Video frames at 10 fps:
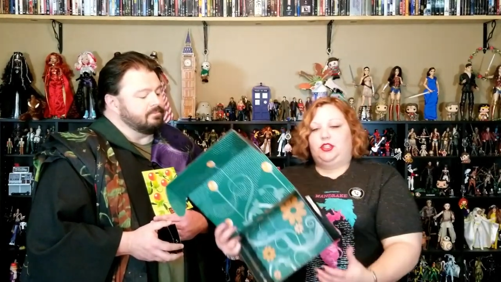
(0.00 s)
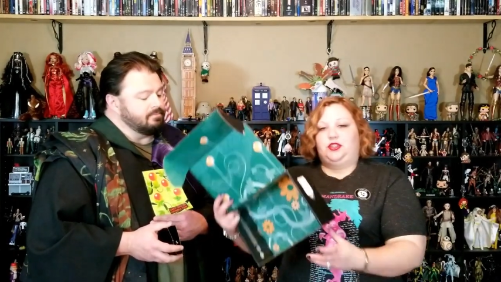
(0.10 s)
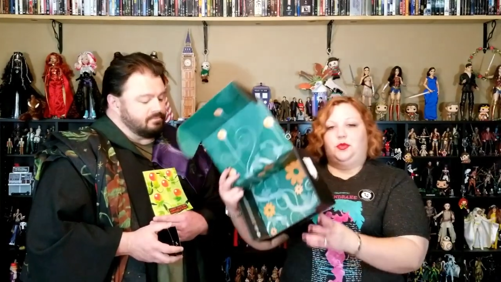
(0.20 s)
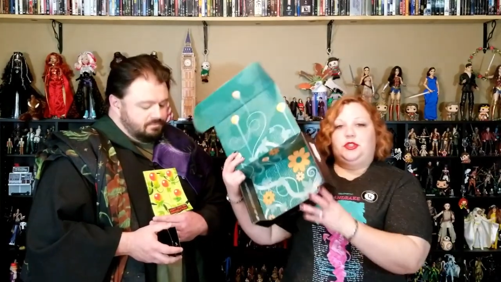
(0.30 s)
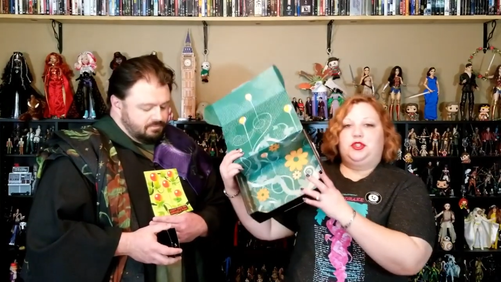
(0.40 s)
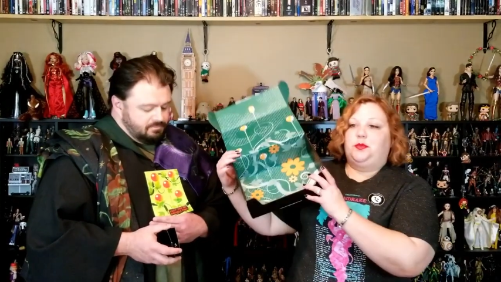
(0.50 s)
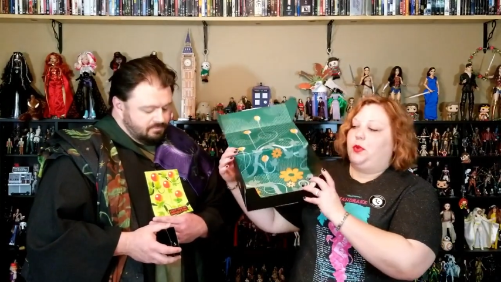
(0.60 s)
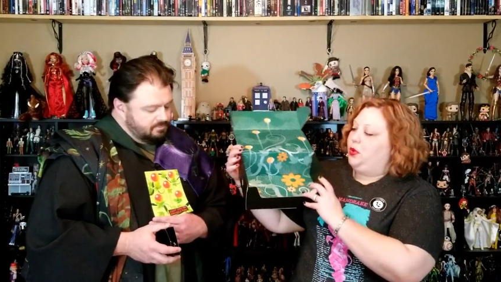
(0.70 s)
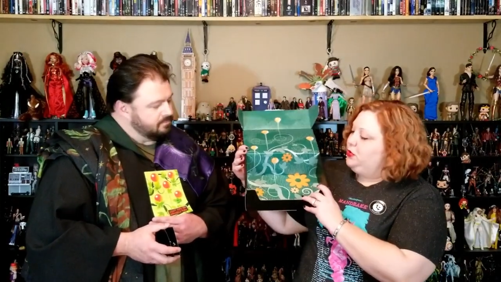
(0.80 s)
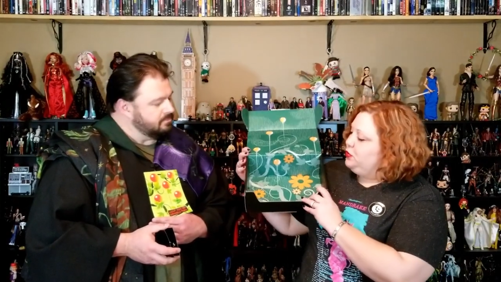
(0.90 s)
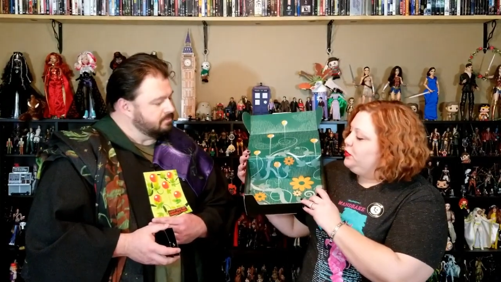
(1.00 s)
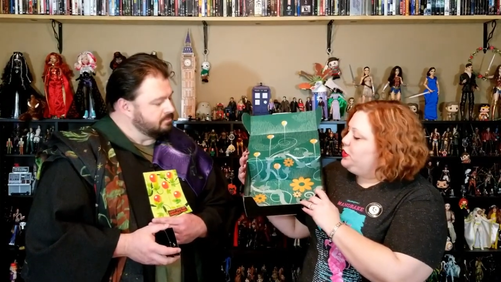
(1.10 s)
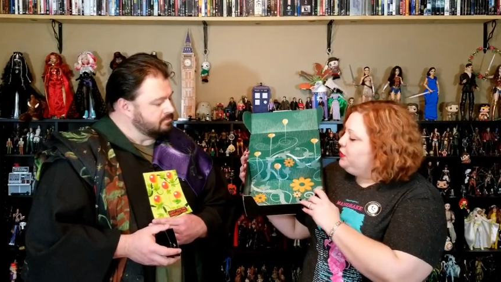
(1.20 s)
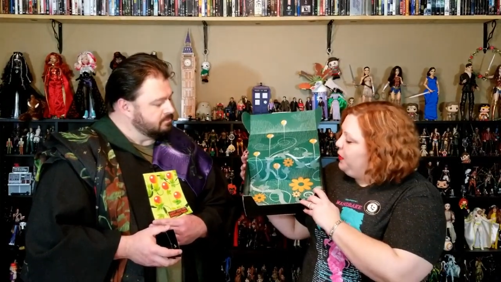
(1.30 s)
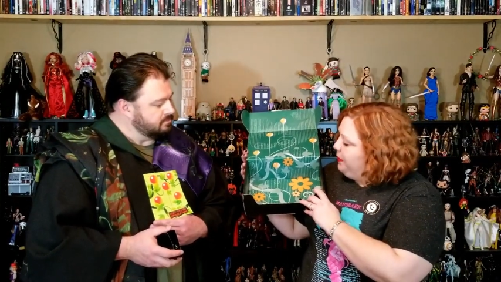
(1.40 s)
Speaker 1: dirigible,
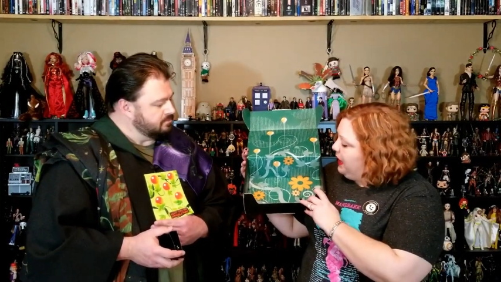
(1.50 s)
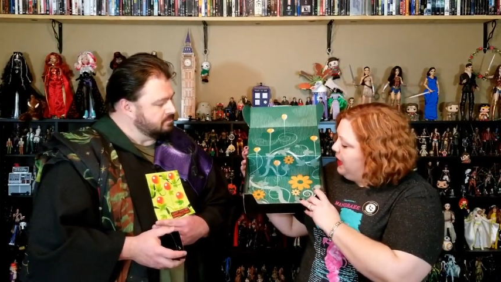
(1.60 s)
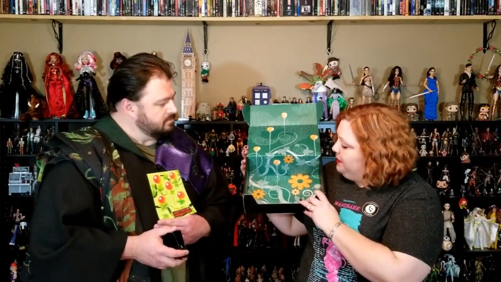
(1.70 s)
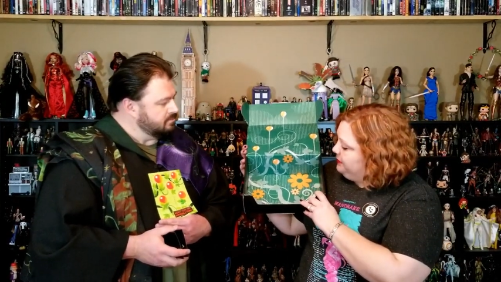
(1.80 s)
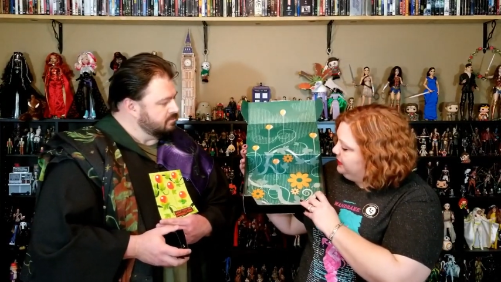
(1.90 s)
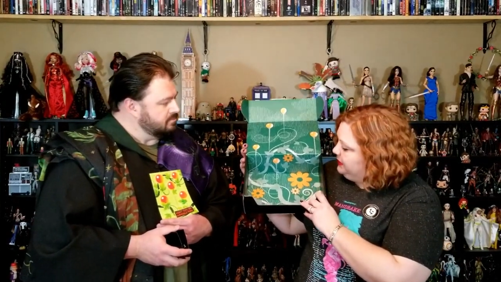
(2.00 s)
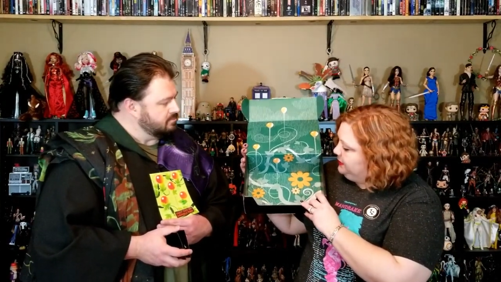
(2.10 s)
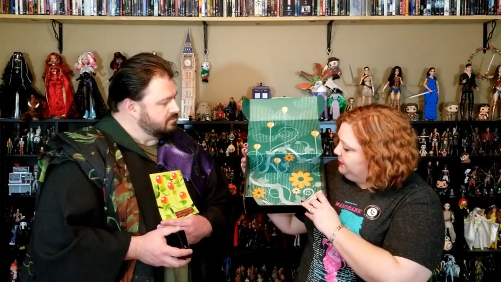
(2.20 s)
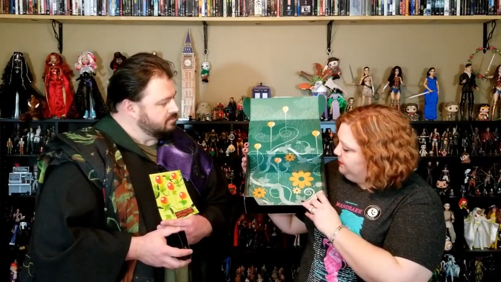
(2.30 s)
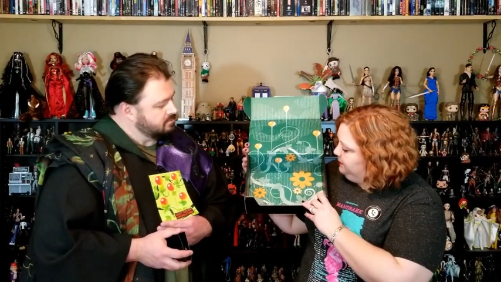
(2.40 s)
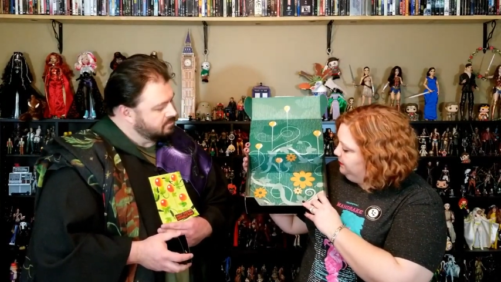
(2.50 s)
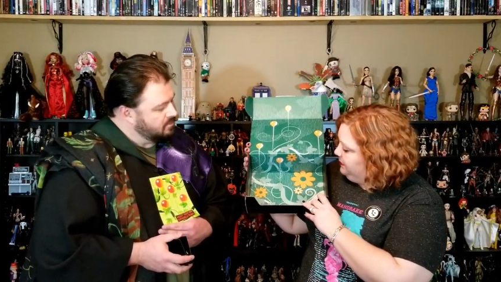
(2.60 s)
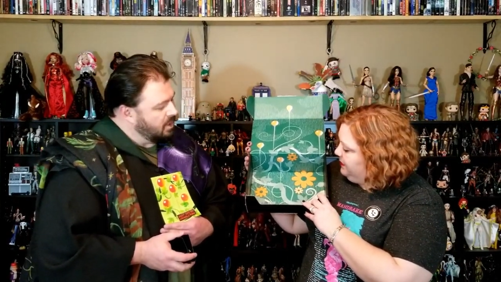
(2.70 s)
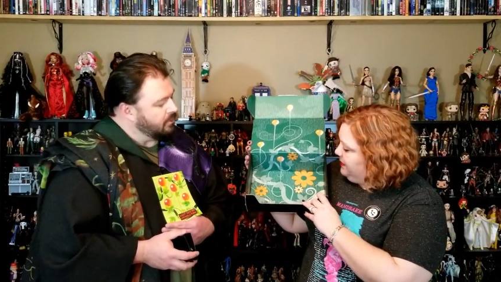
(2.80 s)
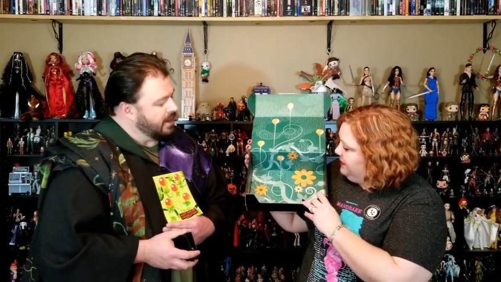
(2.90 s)
dirigible plums.
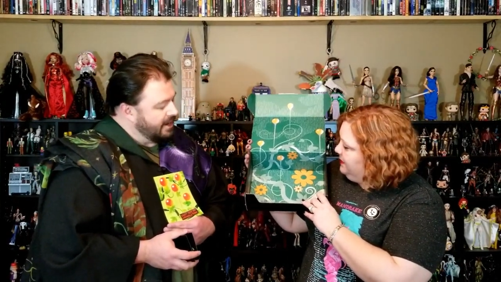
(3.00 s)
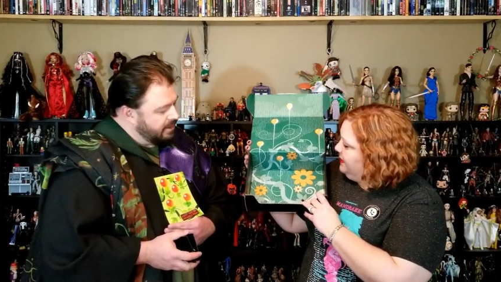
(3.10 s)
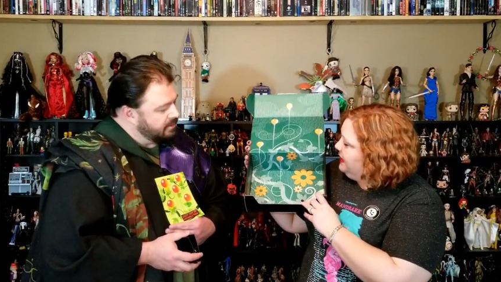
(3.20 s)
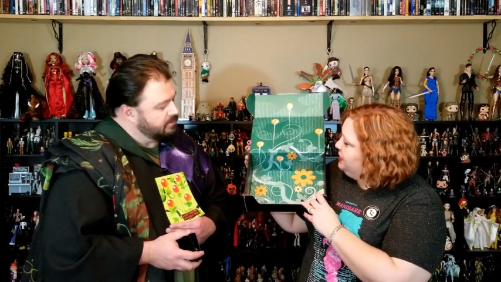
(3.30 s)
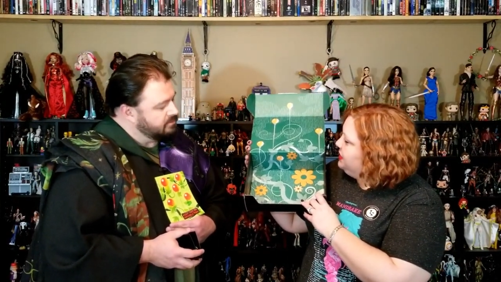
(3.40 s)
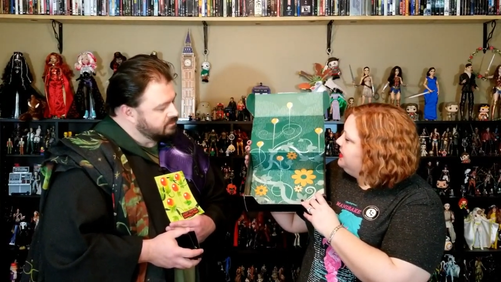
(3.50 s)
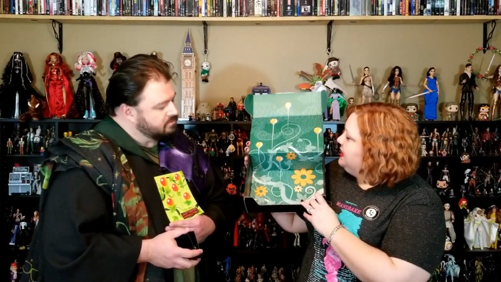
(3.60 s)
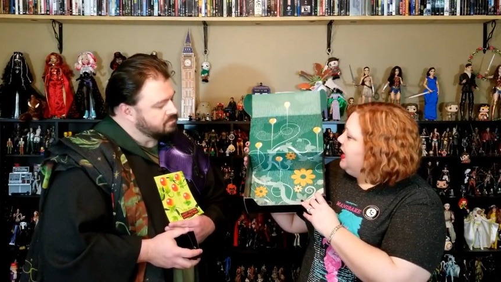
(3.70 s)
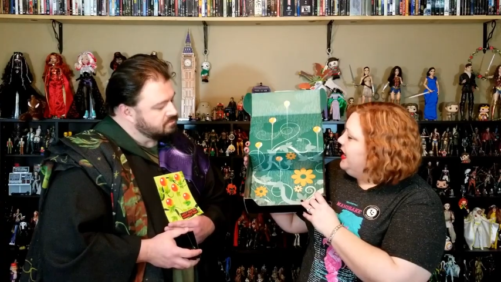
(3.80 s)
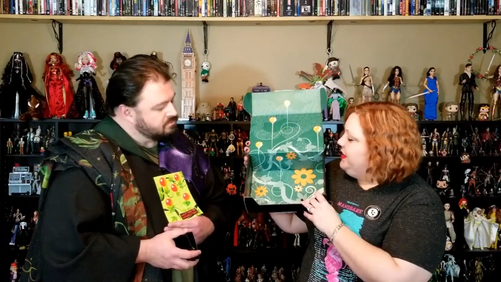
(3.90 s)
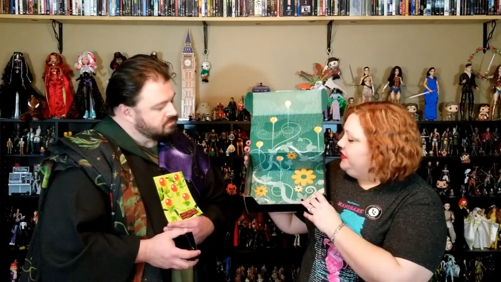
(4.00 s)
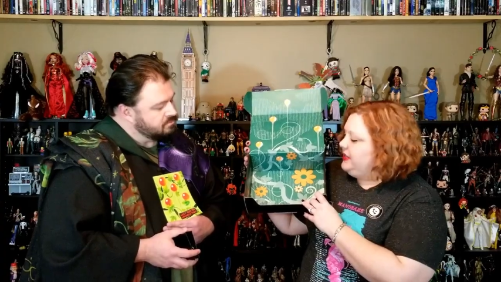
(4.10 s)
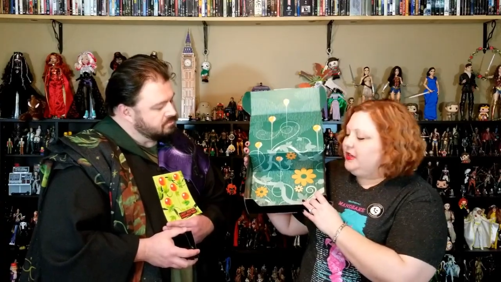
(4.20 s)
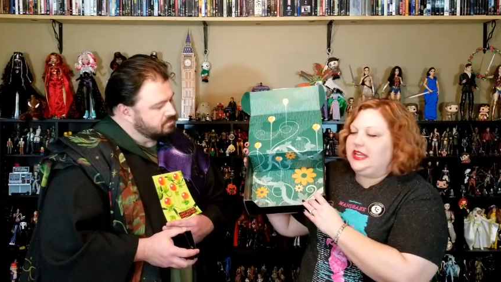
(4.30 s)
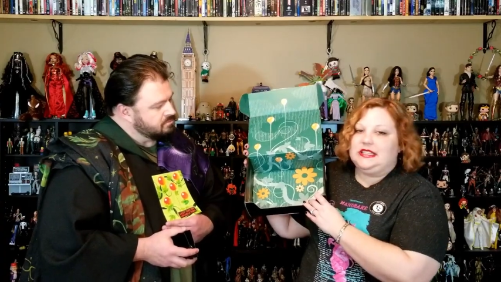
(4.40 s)
Speaker 2: Okay.
Speaker 1: Just a kind of
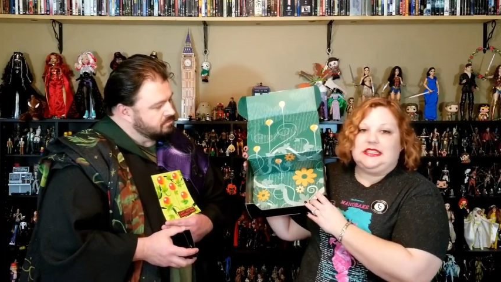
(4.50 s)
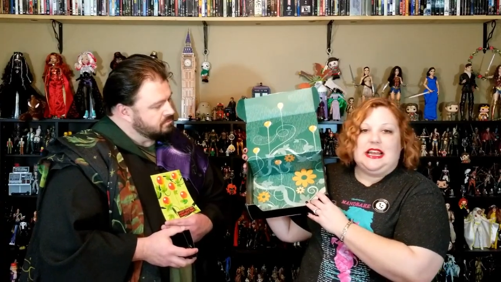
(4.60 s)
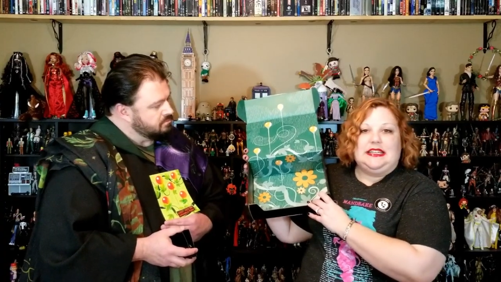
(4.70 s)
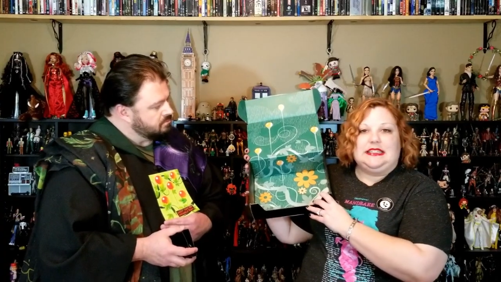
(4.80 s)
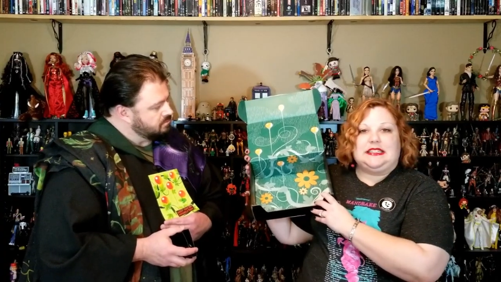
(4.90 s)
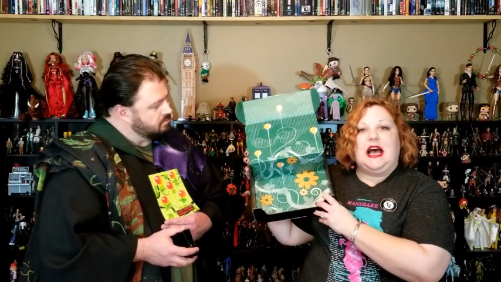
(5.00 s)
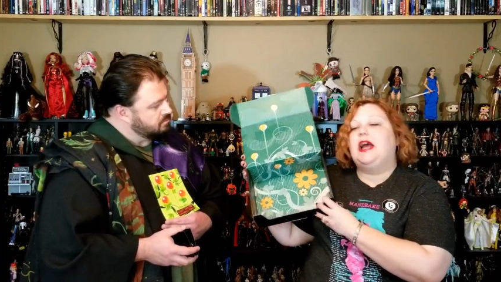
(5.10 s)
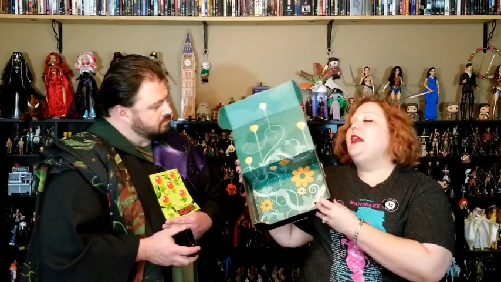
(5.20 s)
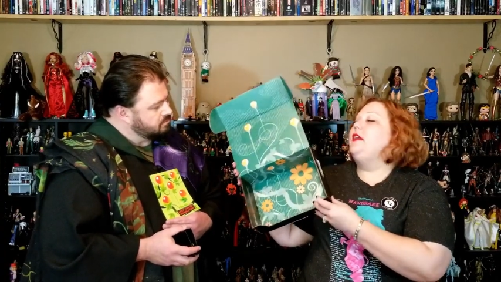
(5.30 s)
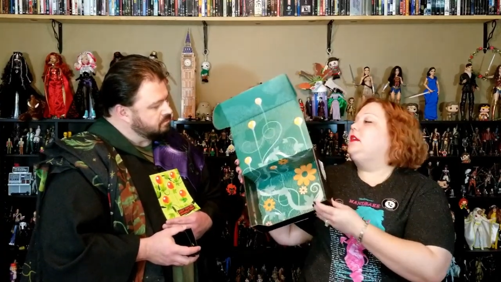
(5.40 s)
an inside design,